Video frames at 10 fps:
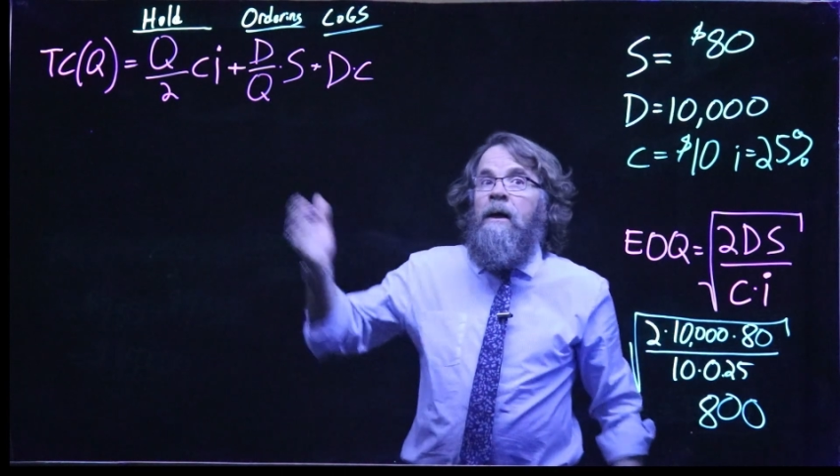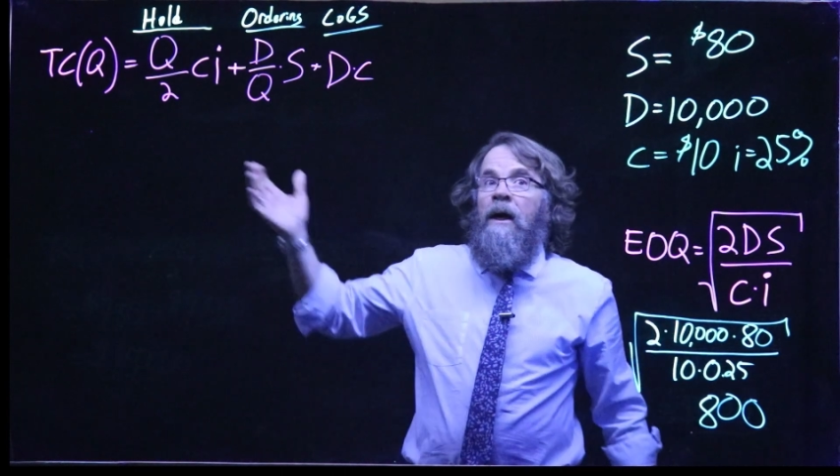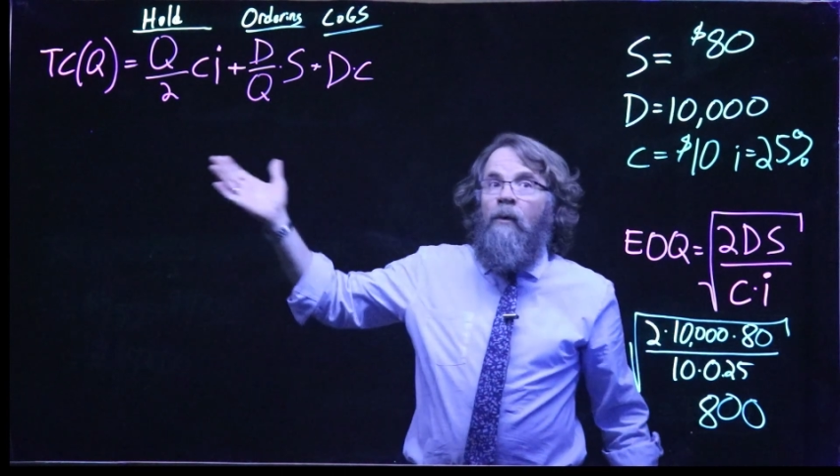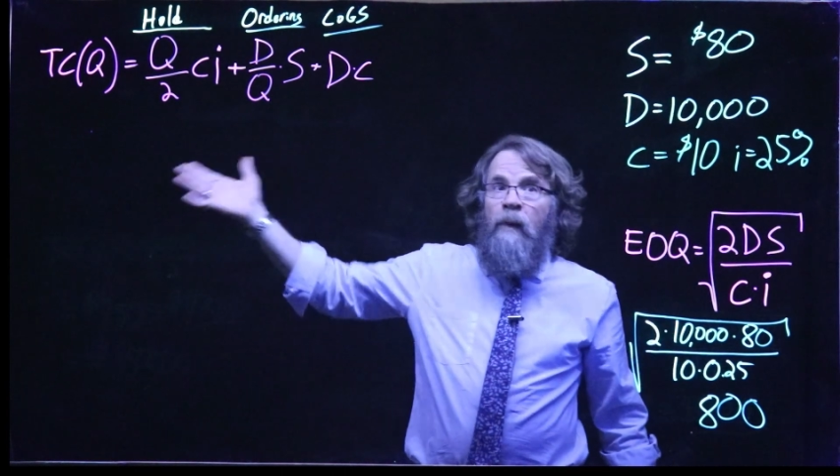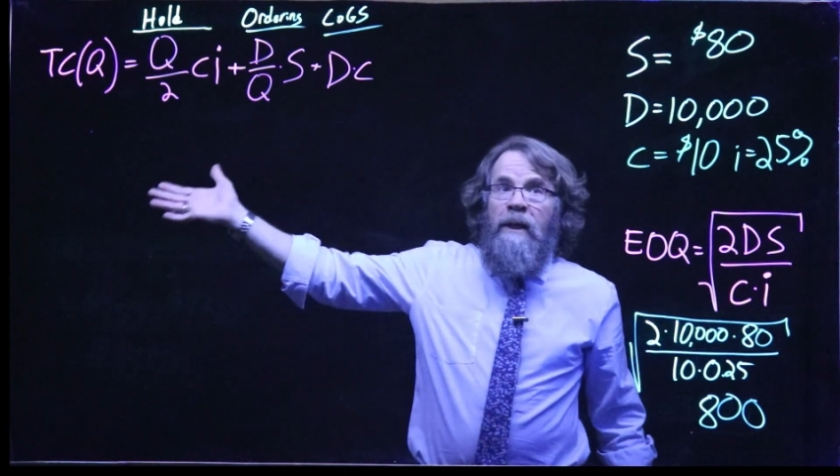
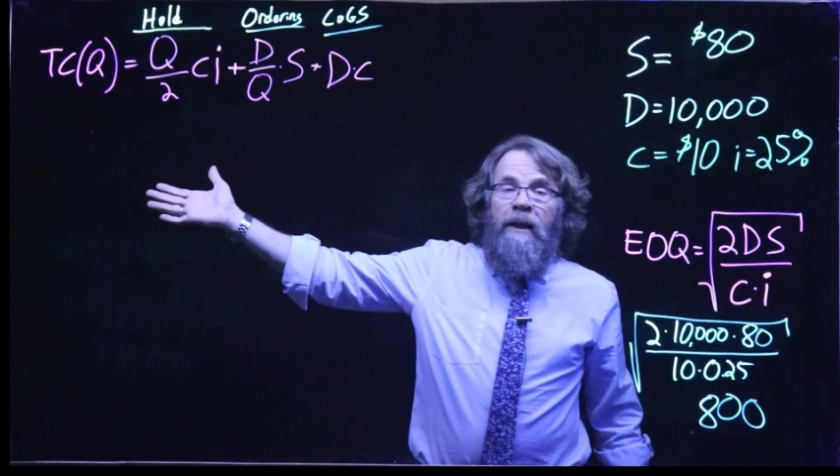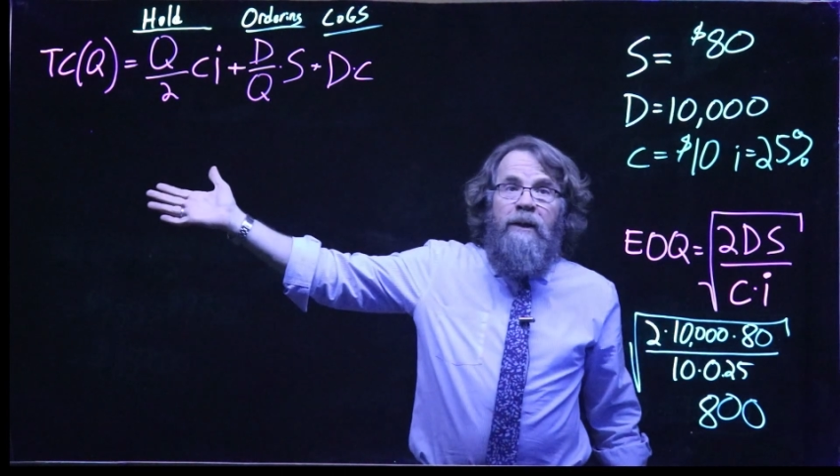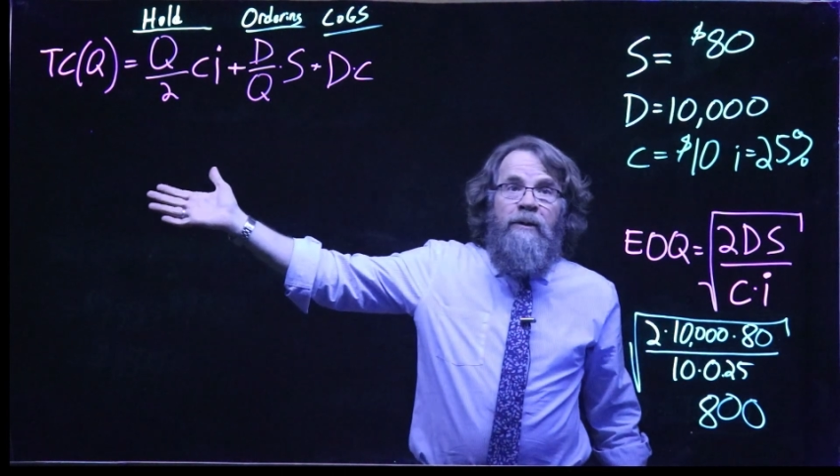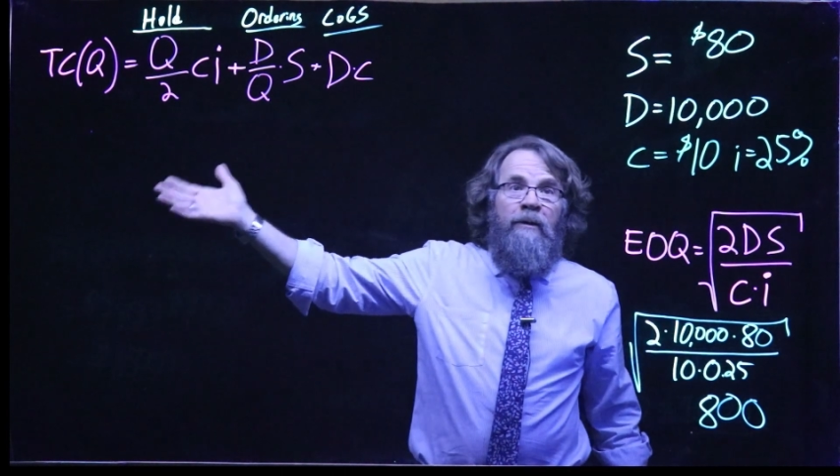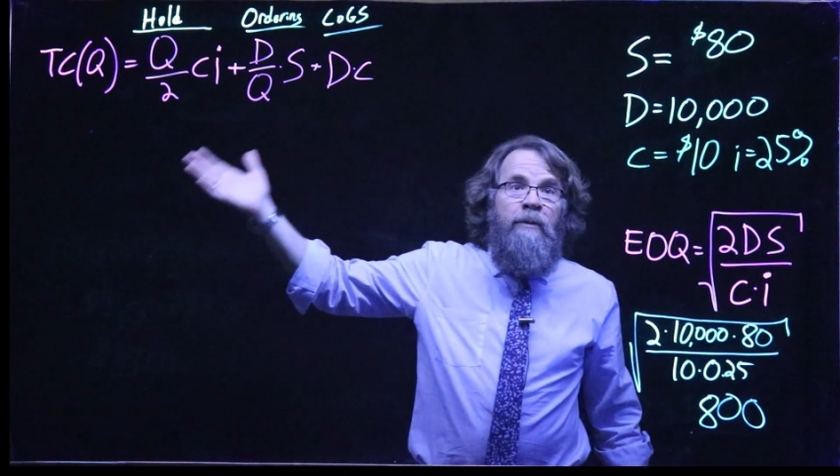and we
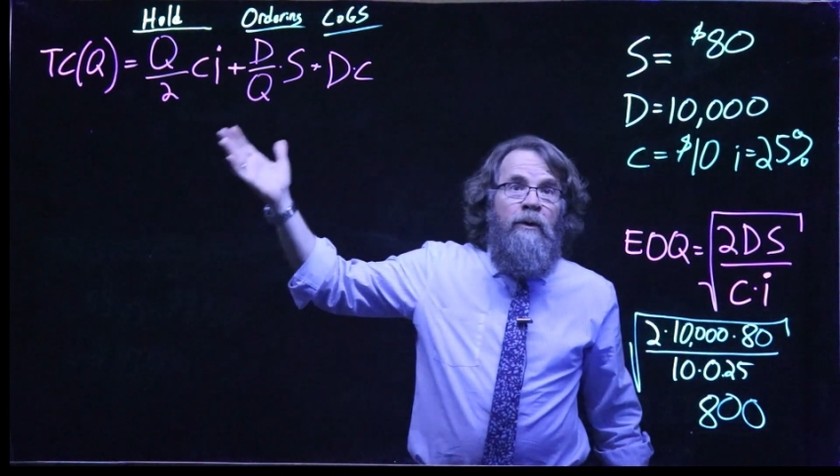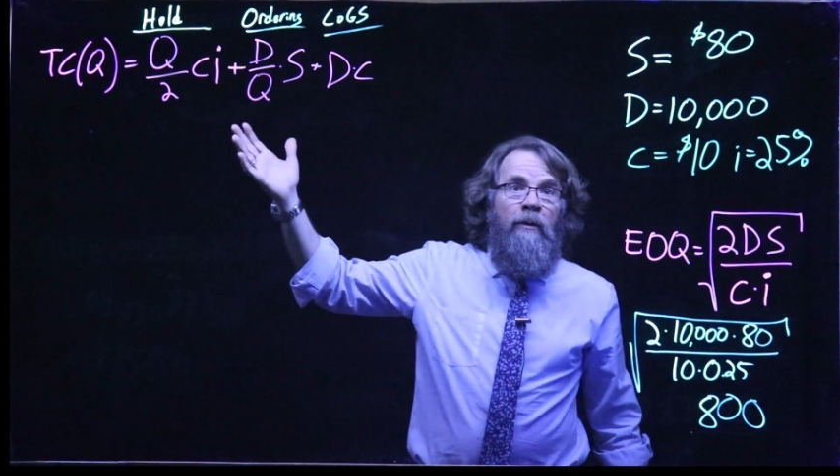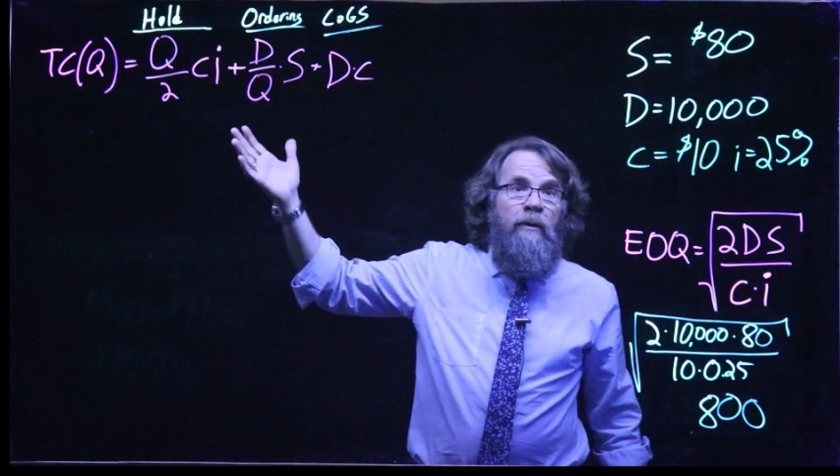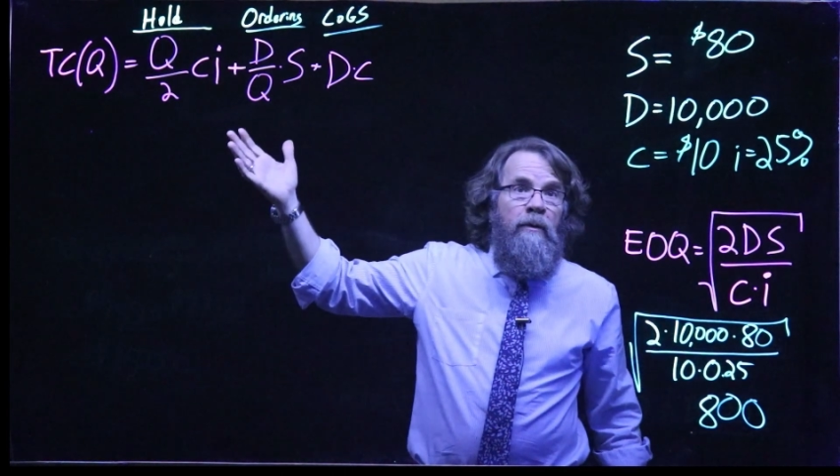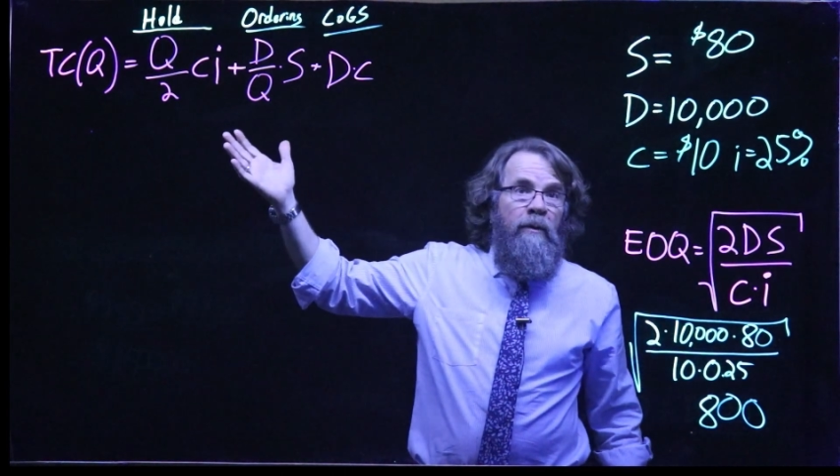need to
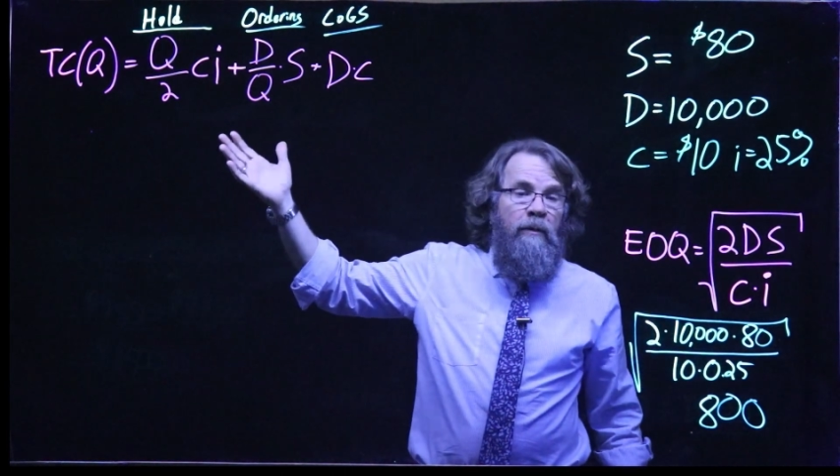compute